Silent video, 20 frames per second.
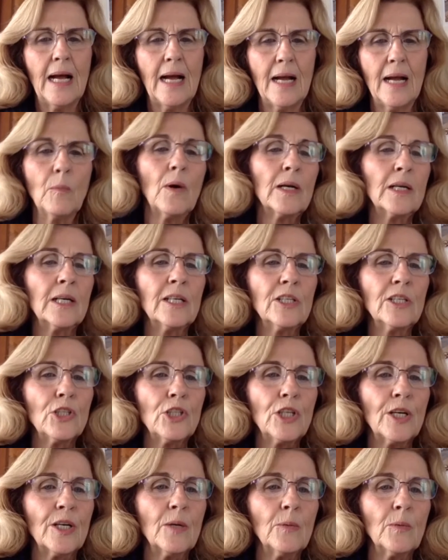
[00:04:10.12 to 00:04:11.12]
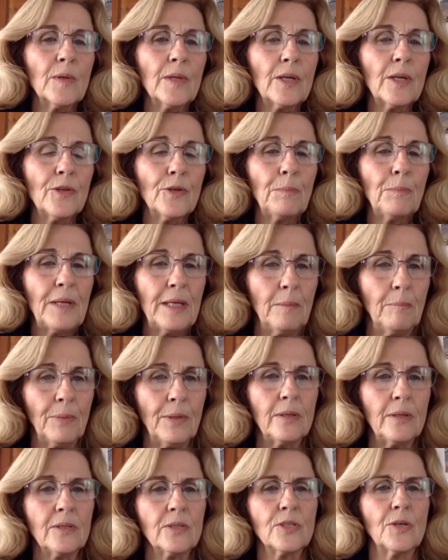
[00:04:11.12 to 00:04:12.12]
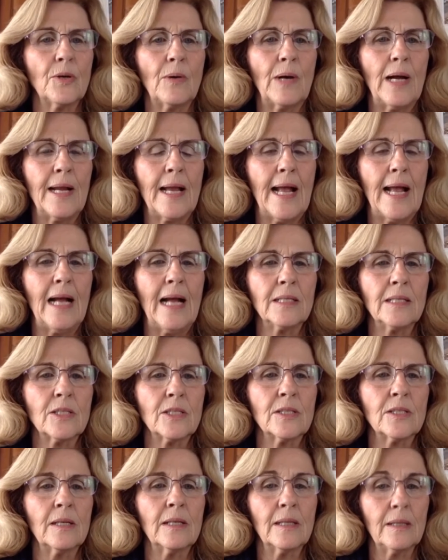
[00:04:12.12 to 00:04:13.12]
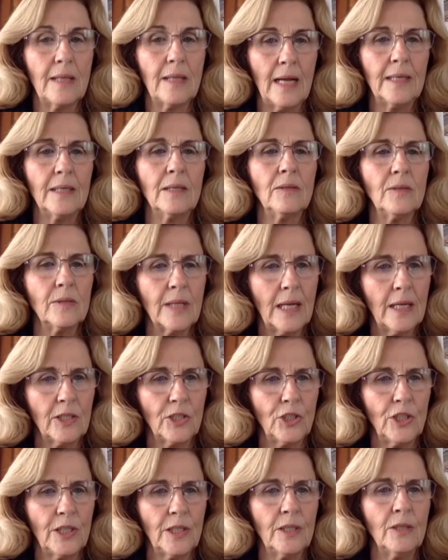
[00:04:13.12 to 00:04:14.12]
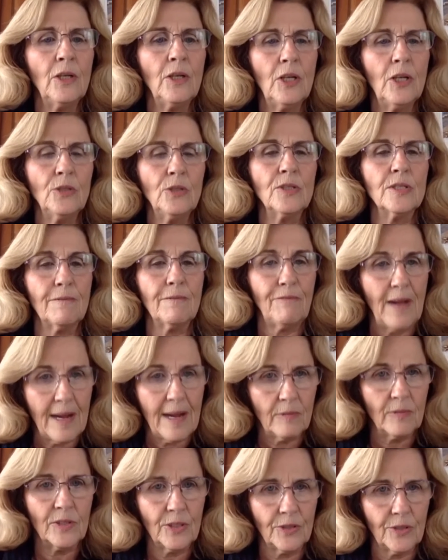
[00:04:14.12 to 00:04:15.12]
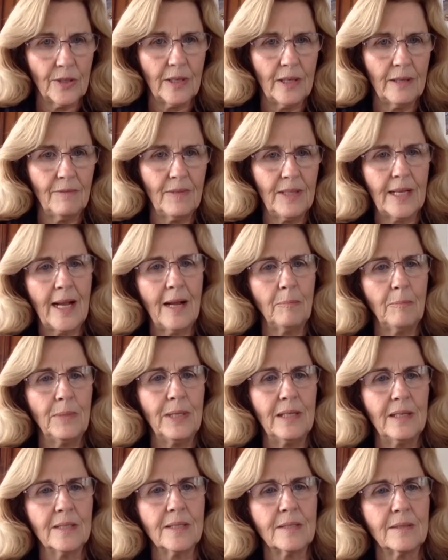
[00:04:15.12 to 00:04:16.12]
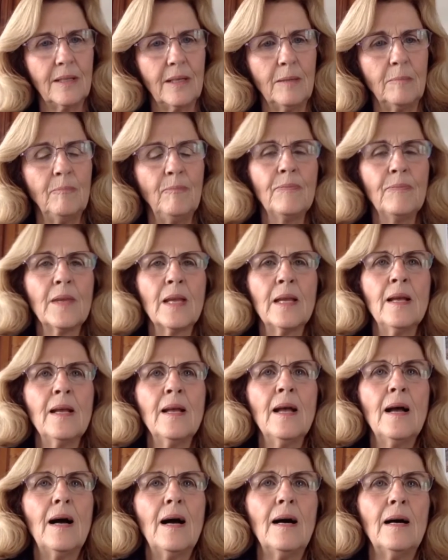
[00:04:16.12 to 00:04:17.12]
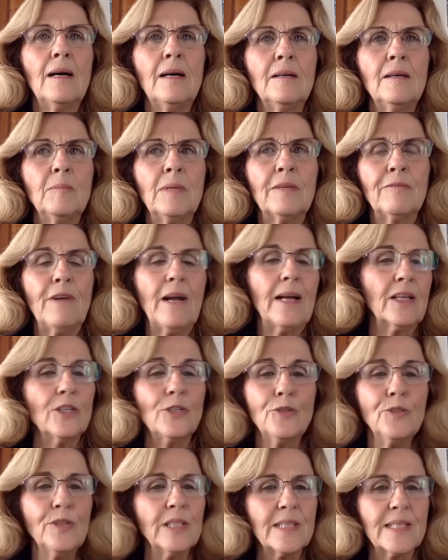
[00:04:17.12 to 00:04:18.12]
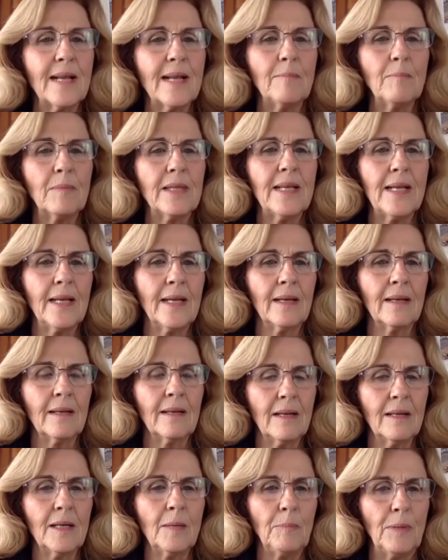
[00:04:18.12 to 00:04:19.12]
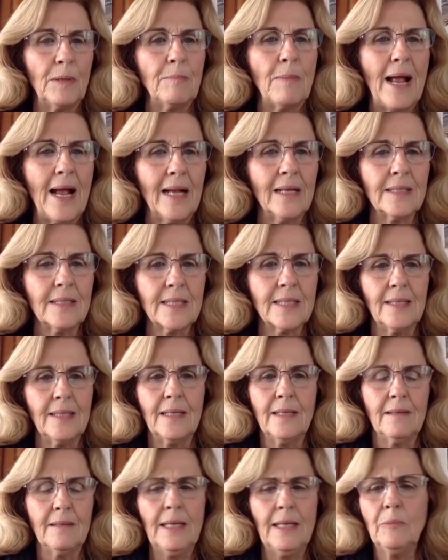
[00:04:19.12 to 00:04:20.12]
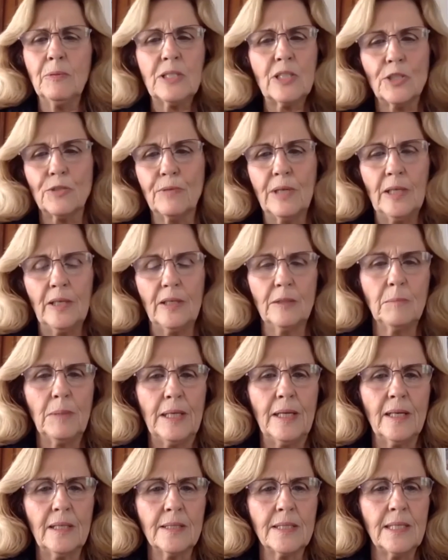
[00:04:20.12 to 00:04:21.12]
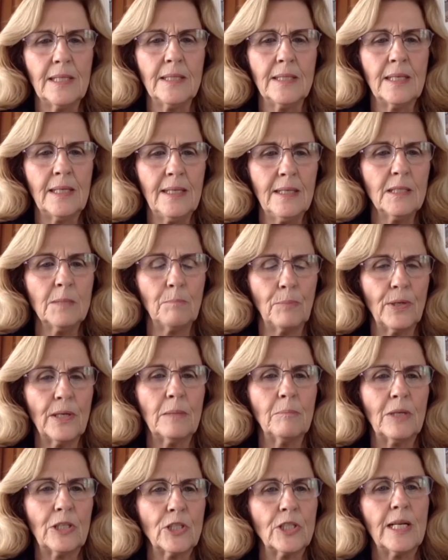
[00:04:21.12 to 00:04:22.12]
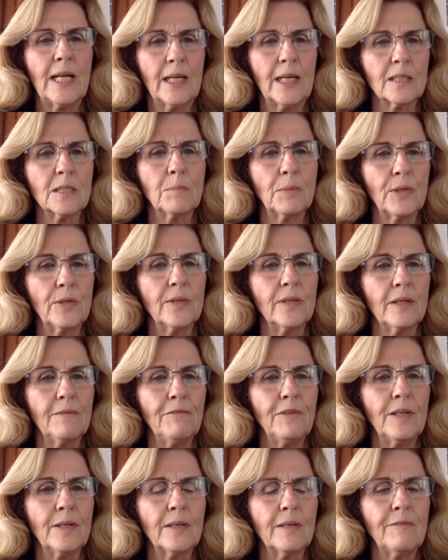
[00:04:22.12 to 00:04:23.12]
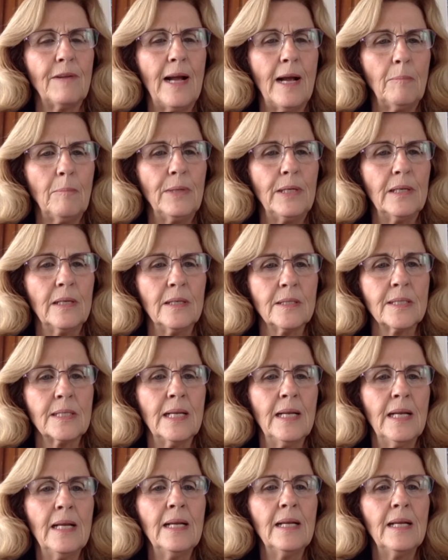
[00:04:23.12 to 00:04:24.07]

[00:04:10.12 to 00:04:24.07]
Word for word: i wanted to share it with other people so i asked lionel ketchian who's the founder of the happiness club um, if i could do the same thing up in madison and he was thrilled because he's he's pretty much an expert in the field of happiness